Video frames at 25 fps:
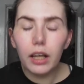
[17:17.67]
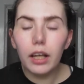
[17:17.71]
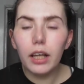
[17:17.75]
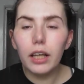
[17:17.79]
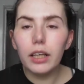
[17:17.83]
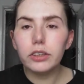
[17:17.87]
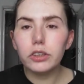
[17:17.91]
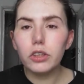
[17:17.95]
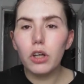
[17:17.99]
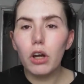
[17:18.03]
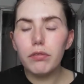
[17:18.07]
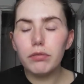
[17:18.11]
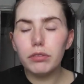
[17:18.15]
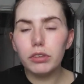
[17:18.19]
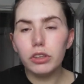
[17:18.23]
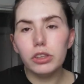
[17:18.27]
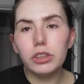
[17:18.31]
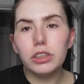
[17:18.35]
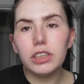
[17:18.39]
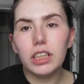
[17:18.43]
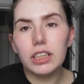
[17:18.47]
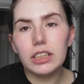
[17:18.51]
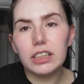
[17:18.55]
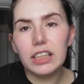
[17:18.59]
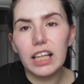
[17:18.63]
it's often
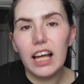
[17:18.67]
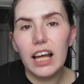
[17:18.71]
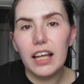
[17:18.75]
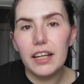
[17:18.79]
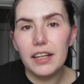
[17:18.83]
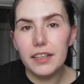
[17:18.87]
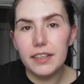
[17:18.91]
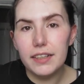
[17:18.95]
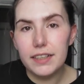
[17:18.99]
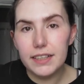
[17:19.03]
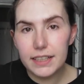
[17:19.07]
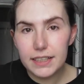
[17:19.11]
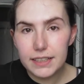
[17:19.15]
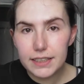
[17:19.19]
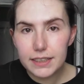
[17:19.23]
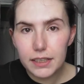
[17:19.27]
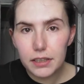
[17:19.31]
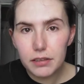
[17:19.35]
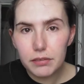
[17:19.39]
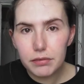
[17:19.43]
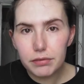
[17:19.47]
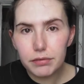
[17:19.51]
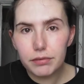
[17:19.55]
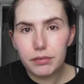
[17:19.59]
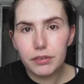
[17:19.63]
used as an
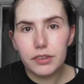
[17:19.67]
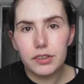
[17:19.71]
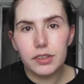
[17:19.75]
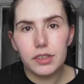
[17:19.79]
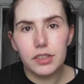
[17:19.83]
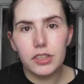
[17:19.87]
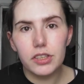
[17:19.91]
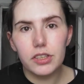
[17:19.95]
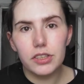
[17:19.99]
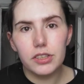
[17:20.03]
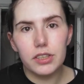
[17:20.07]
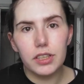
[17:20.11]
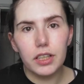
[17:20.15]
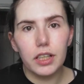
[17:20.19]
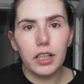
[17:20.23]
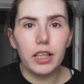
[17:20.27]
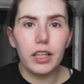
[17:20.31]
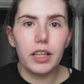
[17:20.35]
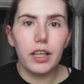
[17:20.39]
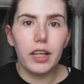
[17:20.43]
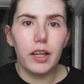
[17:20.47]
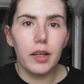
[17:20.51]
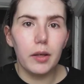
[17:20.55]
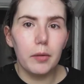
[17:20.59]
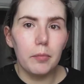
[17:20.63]
adhesive, such as
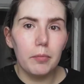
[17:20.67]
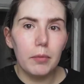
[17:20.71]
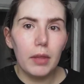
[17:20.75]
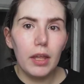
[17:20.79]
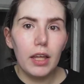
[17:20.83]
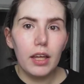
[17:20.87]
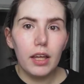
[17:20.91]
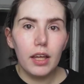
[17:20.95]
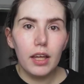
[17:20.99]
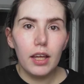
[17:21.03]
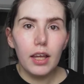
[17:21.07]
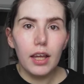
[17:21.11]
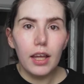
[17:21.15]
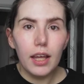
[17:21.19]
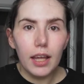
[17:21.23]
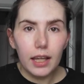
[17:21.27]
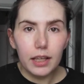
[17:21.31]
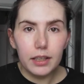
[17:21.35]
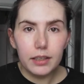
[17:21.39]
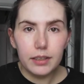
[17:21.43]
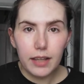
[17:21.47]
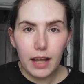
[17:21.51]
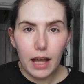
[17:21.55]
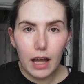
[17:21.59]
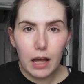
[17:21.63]

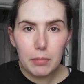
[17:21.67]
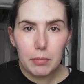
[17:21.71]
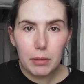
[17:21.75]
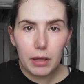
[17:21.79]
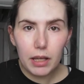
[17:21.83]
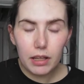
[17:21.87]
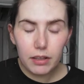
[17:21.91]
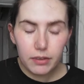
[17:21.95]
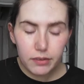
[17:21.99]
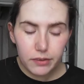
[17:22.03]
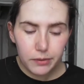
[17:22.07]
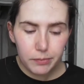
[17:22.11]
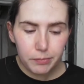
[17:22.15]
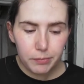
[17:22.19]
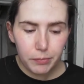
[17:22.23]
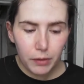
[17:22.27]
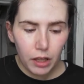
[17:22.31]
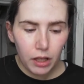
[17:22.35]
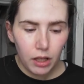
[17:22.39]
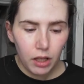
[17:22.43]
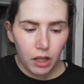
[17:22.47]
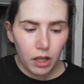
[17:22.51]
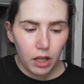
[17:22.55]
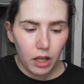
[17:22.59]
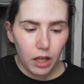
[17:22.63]
in nappies.
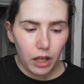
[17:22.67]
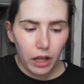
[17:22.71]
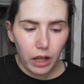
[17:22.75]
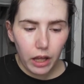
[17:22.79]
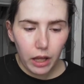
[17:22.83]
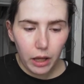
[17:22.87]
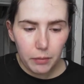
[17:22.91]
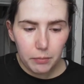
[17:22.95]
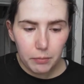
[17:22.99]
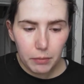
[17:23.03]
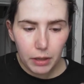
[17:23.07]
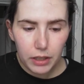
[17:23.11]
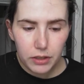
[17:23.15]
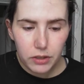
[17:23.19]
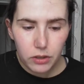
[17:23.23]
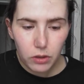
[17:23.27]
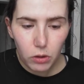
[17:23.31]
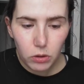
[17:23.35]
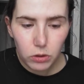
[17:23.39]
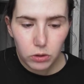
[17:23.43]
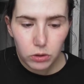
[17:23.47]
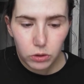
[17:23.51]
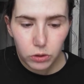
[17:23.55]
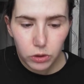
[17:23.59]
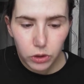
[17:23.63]
It's
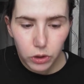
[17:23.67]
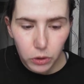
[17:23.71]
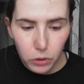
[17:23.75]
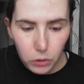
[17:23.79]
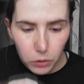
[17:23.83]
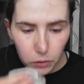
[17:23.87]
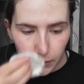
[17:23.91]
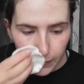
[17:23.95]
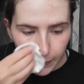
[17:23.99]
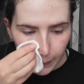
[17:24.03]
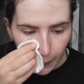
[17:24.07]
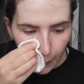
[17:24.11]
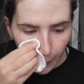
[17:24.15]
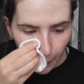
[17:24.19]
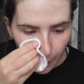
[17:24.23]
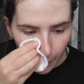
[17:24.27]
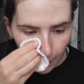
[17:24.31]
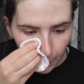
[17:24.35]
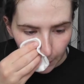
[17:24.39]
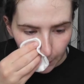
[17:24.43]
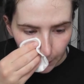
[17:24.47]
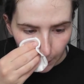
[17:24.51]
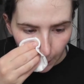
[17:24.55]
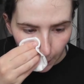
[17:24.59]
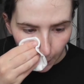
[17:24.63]
also used
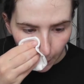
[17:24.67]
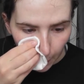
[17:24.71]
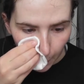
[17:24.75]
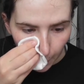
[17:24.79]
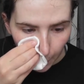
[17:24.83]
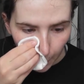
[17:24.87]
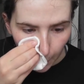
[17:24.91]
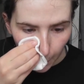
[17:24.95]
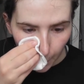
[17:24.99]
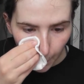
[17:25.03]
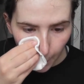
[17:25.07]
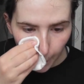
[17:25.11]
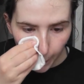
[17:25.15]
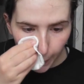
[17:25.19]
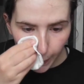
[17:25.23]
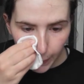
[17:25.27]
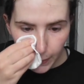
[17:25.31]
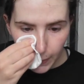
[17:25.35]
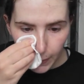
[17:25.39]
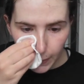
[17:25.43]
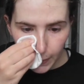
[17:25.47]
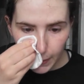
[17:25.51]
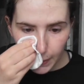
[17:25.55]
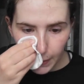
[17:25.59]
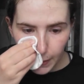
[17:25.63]
as a
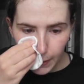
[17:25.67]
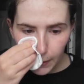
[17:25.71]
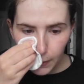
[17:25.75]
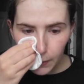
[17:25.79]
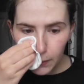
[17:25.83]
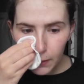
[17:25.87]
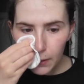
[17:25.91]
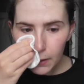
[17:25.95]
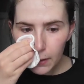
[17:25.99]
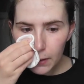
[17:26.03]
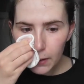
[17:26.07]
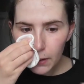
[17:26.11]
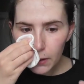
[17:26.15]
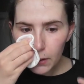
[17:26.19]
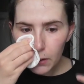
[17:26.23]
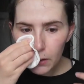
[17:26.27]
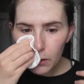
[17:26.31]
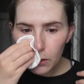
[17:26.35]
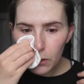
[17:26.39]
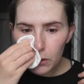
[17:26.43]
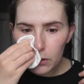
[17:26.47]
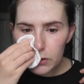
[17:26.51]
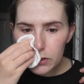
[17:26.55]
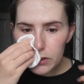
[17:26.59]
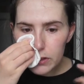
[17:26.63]
thickening
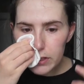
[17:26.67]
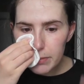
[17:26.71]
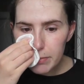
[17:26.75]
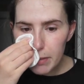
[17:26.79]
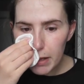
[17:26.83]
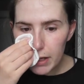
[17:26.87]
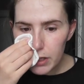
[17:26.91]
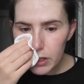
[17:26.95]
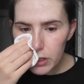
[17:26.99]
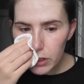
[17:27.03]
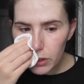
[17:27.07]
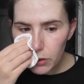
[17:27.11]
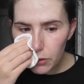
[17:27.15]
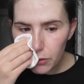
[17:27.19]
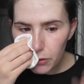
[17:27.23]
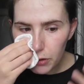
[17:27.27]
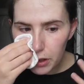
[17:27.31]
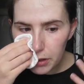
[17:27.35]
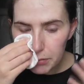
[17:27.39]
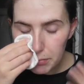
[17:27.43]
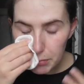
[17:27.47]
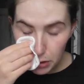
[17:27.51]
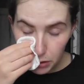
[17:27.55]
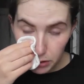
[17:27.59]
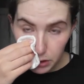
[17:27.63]
suspension or
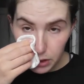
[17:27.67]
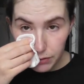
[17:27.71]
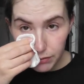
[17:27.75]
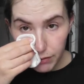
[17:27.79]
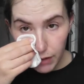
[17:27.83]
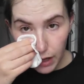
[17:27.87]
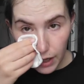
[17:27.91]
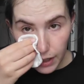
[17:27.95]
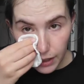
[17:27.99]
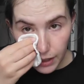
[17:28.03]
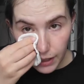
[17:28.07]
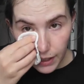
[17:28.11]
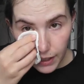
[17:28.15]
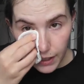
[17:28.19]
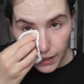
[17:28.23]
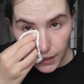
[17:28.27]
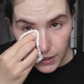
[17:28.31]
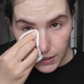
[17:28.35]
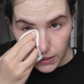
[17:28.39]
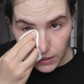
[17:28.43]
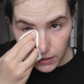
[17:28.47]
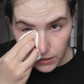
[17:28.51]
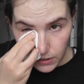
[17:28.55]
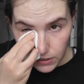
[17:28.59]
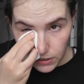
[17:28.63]
emulsifying
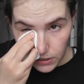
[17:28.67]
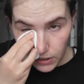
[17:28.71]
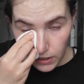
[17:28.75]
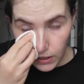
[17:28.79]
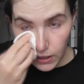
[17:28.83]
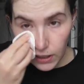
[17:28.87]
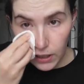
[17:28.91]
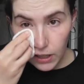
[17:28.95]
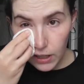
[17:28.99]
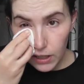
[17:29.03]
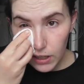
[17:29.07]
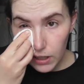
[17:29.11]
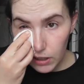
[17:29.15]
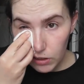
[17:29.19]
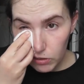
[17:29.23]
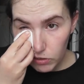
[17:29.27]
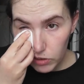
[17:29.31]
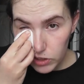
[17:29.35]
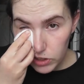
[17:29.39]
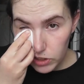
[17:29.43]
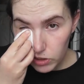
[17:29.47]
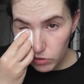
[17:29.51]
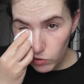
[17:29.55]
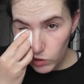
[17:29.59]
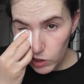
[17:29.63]
agent,
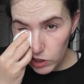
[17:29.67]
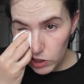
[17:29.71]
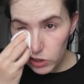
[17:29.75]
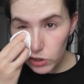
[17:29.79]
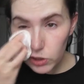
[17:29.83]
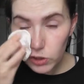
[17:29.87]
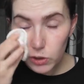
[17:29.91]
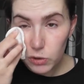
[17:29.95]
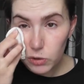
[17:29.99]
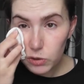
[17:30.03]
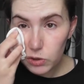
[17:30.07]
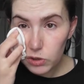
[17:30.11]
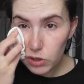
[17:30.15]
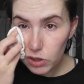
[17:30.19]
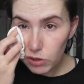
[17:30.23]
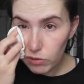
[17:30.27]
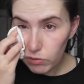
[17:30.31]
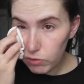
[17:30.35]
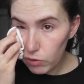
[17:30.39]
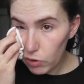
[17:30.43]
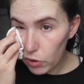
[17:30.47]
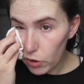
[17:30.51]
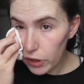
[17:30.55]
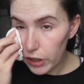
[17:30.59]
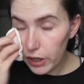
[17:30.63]
which is what it's used
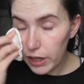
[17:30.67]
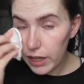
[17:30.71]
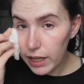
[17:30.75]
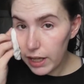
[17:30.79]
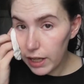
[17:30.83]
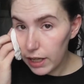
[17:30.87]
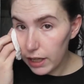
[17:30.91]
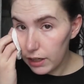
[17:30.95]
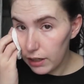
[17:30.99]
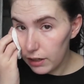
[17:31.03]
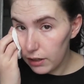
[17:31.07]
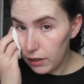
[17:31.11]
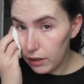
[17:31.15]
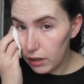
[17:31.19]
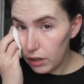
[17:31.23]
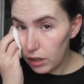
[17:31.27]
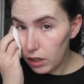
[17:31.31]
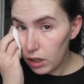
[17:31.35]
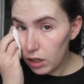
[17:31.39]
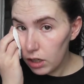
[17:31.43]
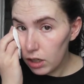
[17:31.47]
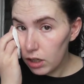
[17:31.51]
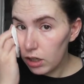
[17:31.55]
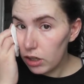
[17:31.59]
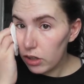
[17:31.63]
for in
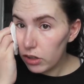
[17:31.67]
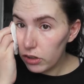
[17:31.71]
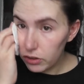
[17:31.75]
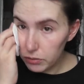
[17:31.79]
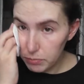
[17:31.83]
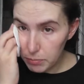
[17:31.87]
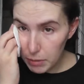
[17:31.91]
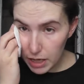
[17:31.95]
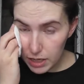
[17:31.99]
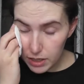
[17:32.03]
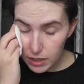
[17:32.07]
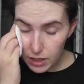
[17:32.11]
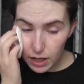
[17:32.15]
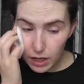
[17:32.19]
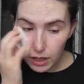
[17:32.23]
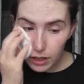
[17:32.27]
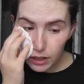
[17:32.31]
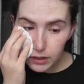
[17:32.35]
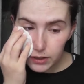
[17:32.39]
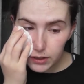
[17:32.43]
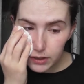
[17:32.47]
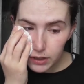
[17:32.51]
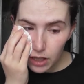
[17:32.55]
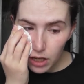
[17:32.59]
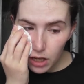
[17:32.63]

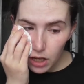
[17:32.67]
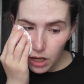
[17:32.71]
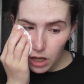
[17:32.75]
cosmetics.